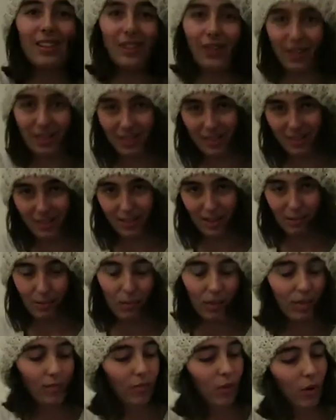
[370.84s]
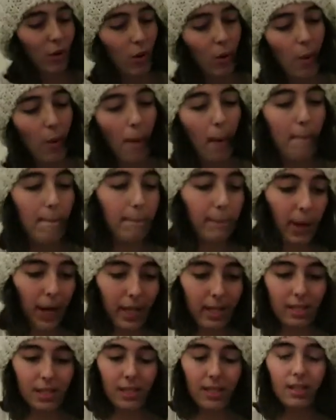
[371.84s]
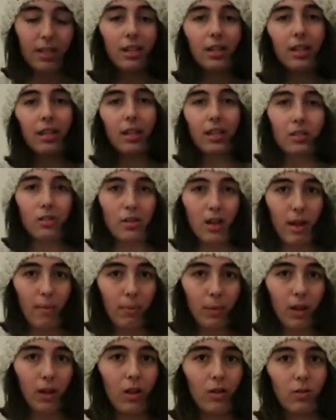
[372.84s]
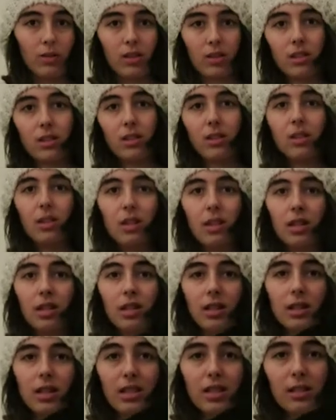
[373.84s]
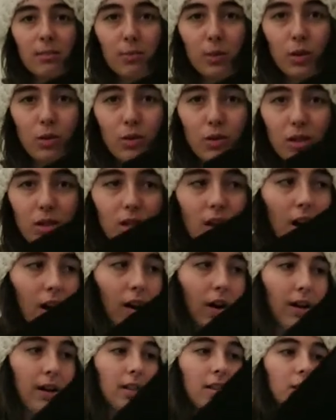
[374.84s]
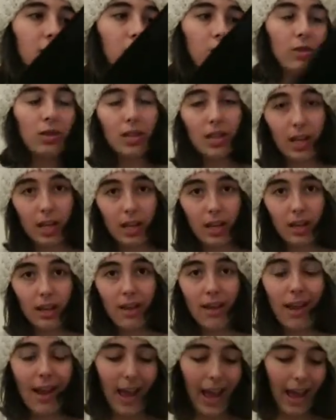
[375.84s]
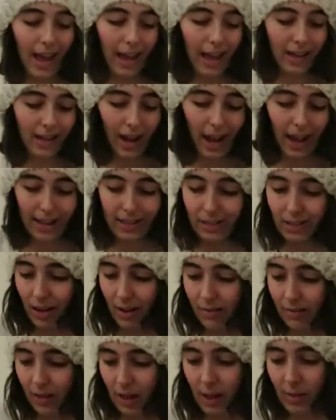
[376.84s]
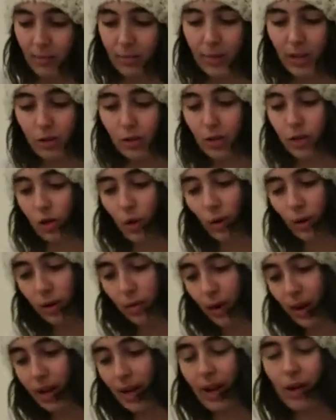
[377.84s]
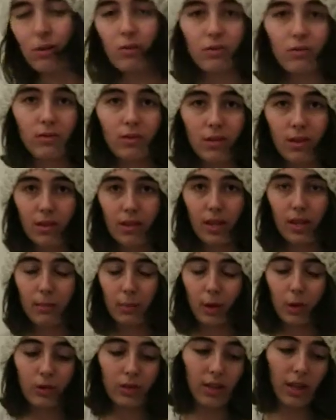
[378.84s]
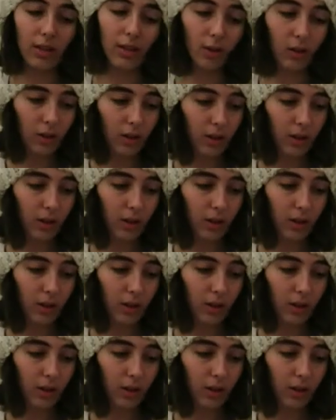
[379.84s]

You guys can see them in the photo, but here's up close. These boots are to the knee, and I love them. They're so in right now, to the knee boots, and they're